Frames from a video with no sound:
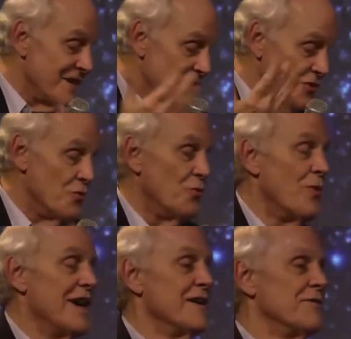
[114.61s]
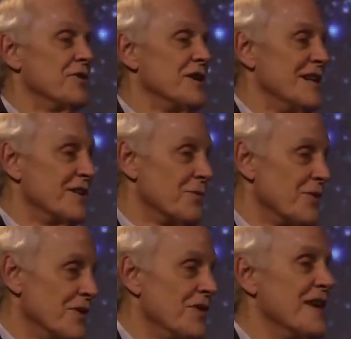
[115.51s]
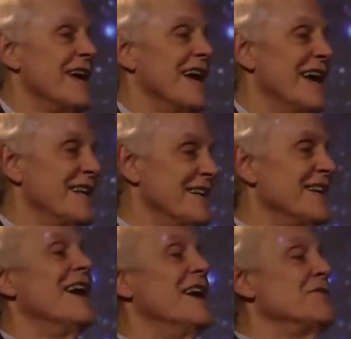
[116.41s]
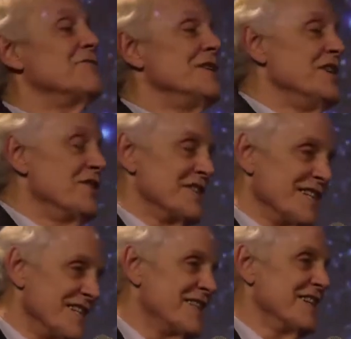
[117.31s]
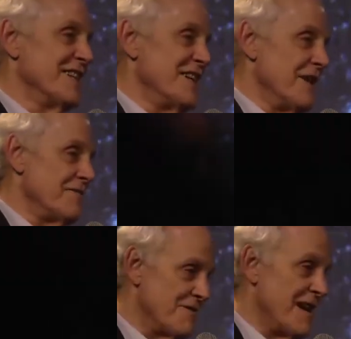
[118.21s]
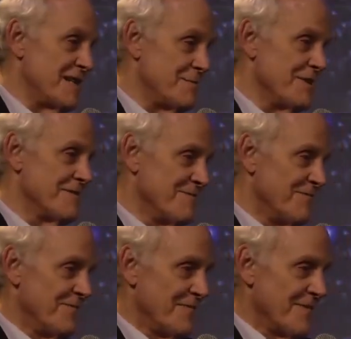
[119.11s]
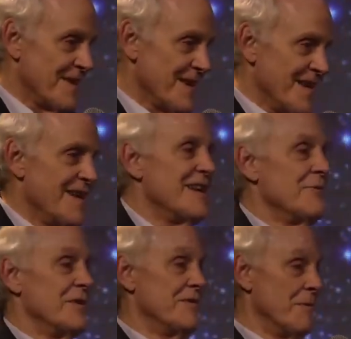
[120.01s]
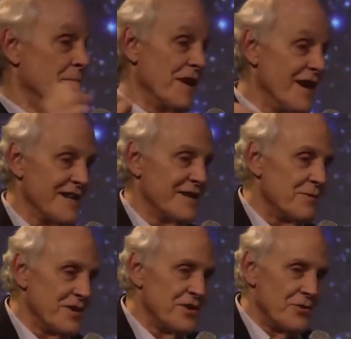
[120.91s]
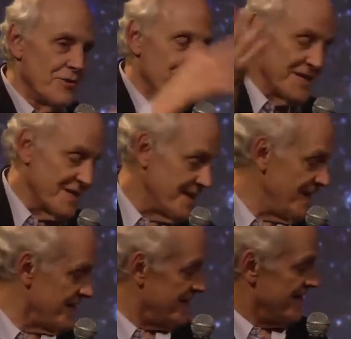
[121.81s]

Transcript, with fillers: new way of looking at the world, and 100 years isn't enough to grasp it. We've applied it with enormous success,